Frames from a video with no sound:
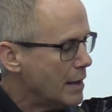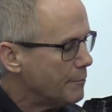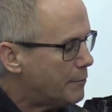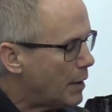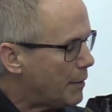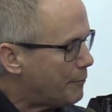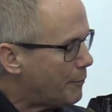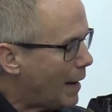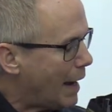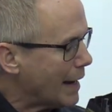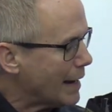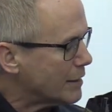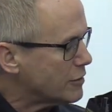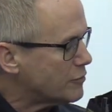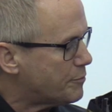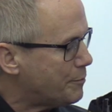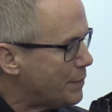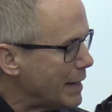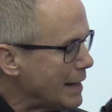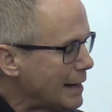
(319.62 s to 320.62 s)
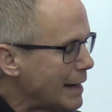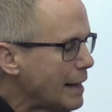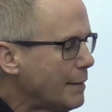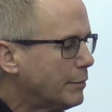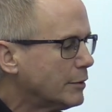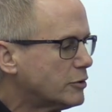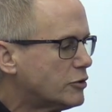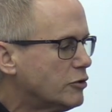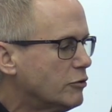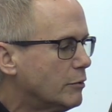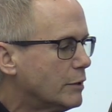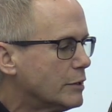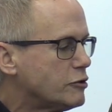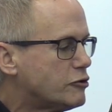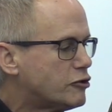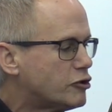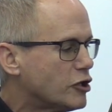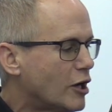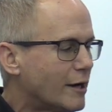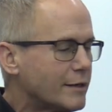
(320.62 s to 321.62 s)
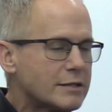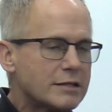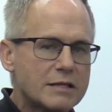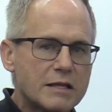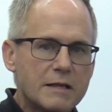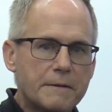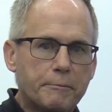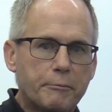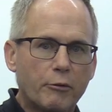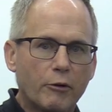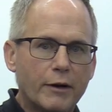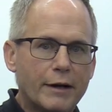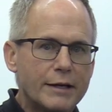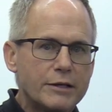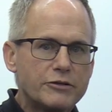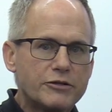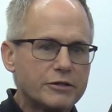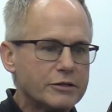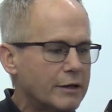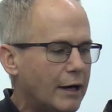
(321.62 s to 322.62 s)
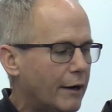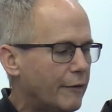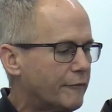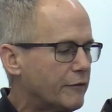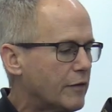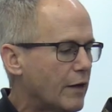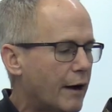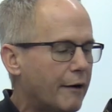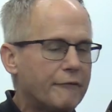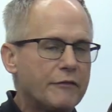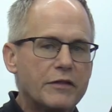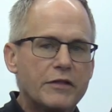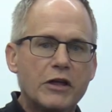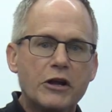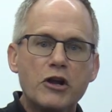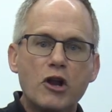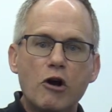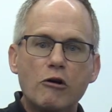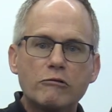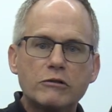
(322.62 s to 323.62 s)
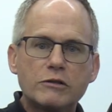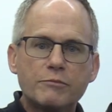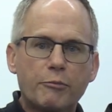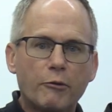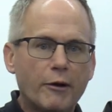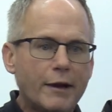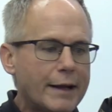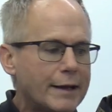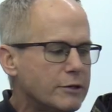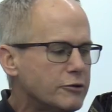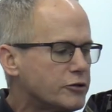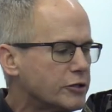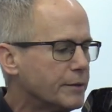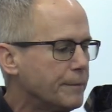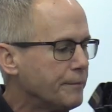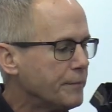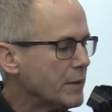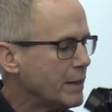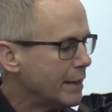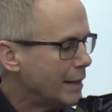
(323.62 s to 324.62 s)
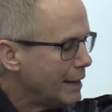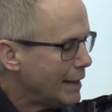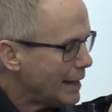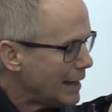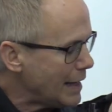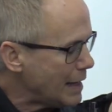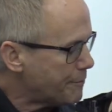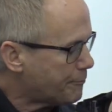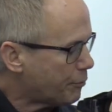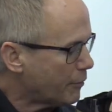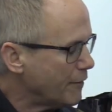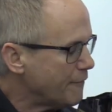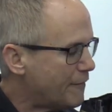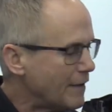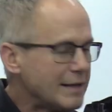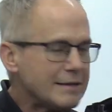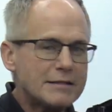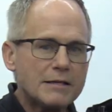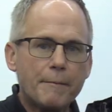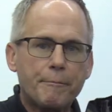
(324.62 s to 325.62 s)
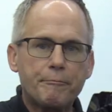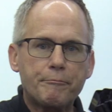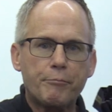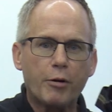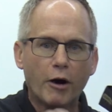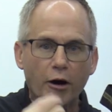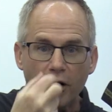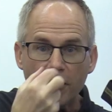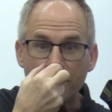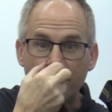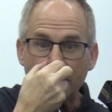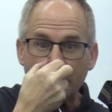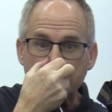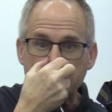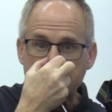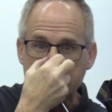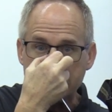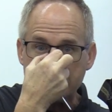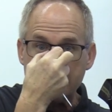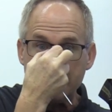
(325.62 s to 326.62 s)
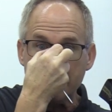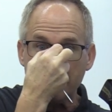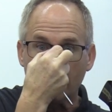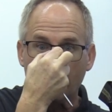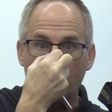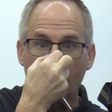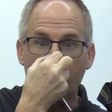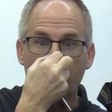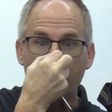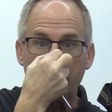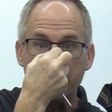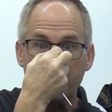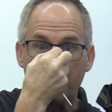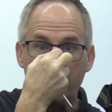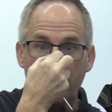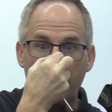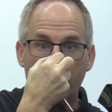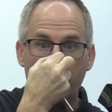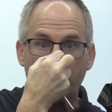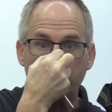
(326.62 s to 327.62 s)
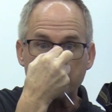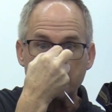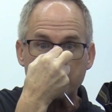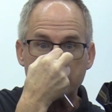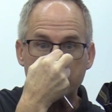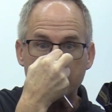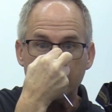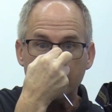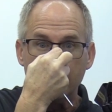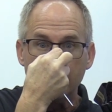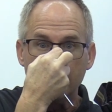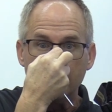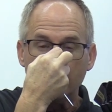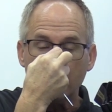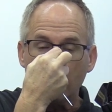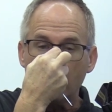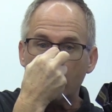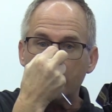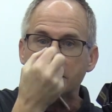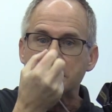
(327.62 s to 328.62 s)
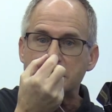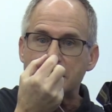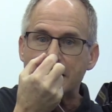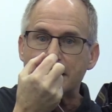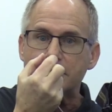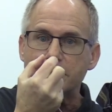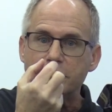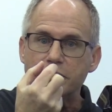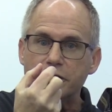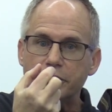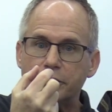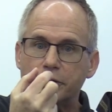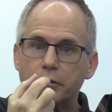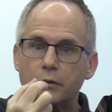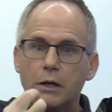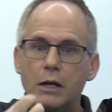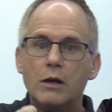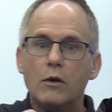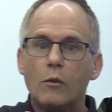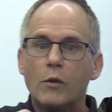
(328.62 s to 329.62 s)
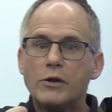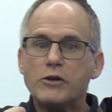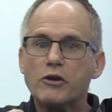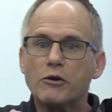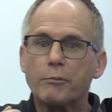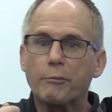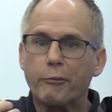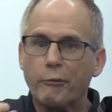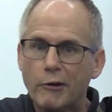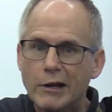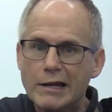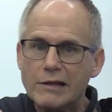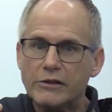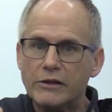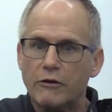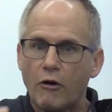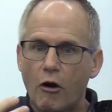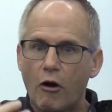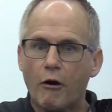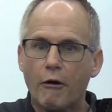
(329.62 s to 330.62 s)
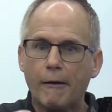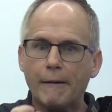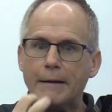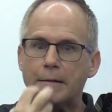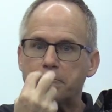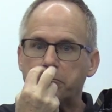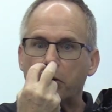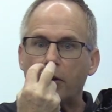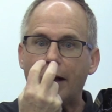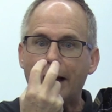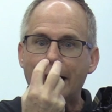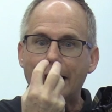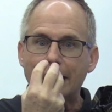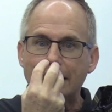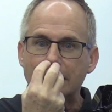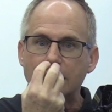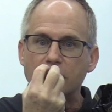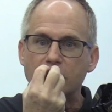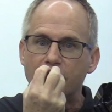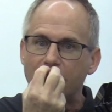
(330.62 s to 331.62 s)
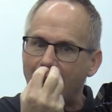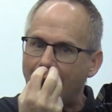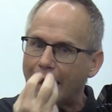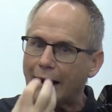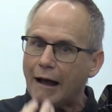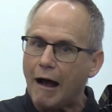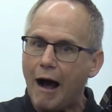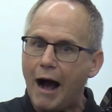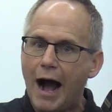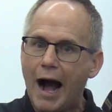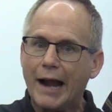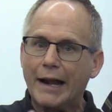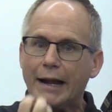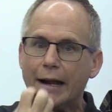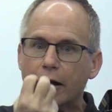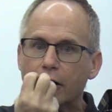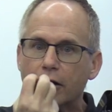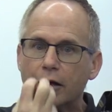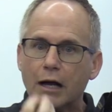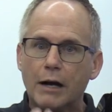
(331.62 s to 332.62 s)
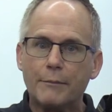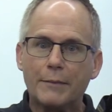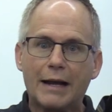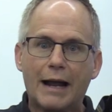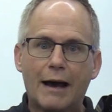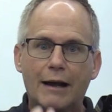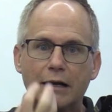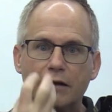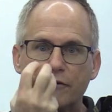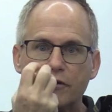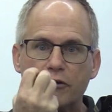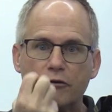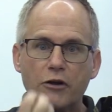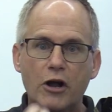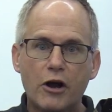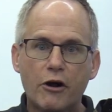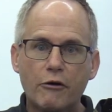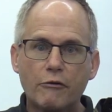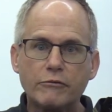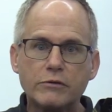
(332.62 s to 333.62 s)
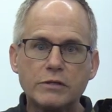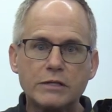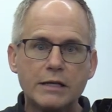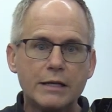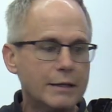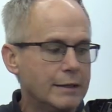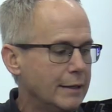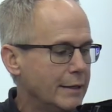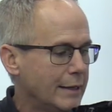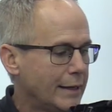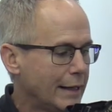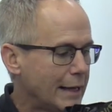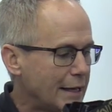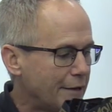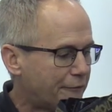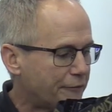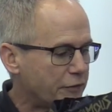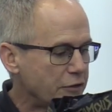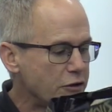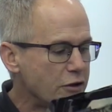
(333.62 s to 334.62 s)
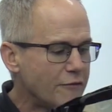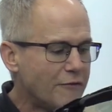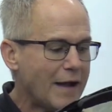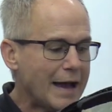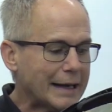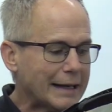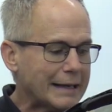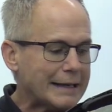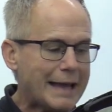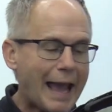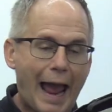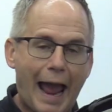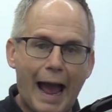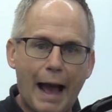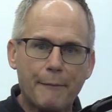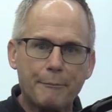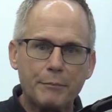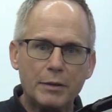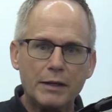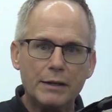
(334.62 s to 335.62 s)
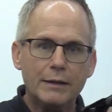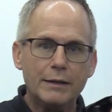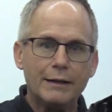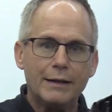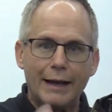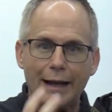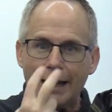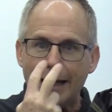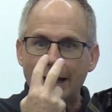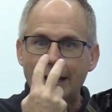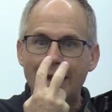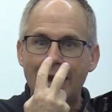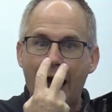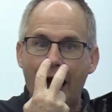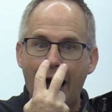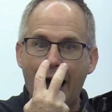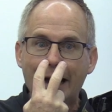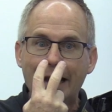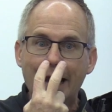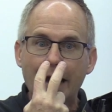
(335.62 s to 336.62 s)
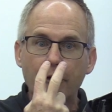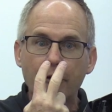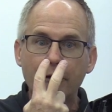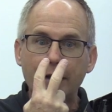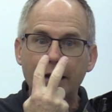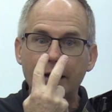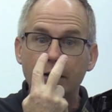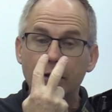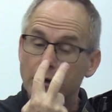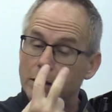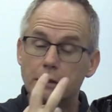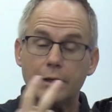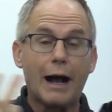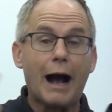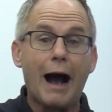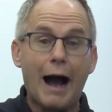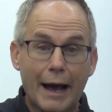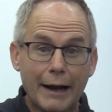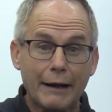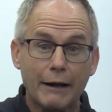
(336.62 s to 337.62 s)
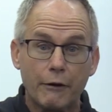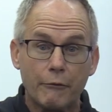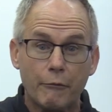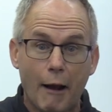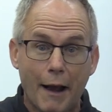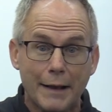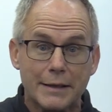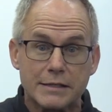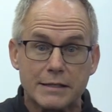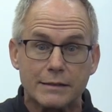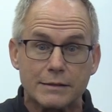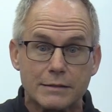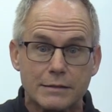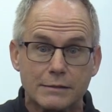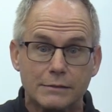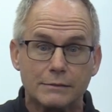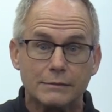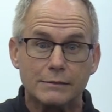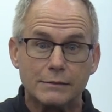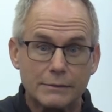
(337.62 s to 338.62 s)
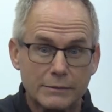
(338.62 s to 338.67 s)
But by being able to adjust the bridge of, of the nose bridge, it prevents a perfect seal over your nose. Well, what does that do? When you're breathing hard and playing and you've got hot air coming out of your nose, if you've got a gap and hot air, hot air rises,